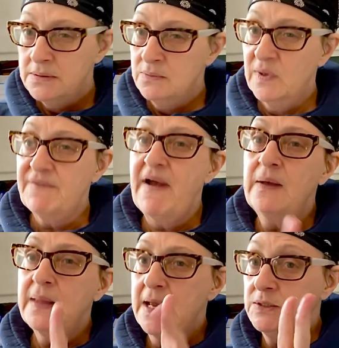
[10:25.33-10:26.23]
What if I
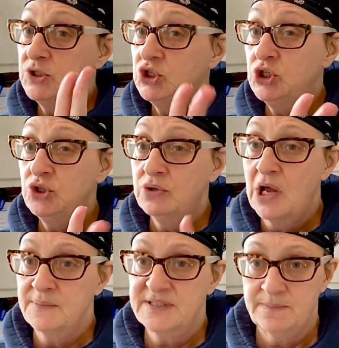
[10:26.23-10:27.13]
only had 2
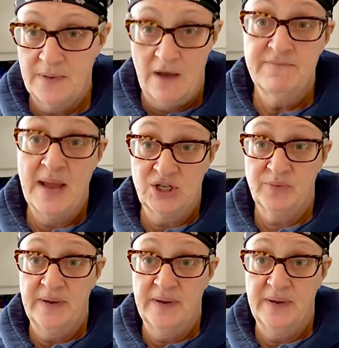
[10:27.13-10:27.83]
cups of mashed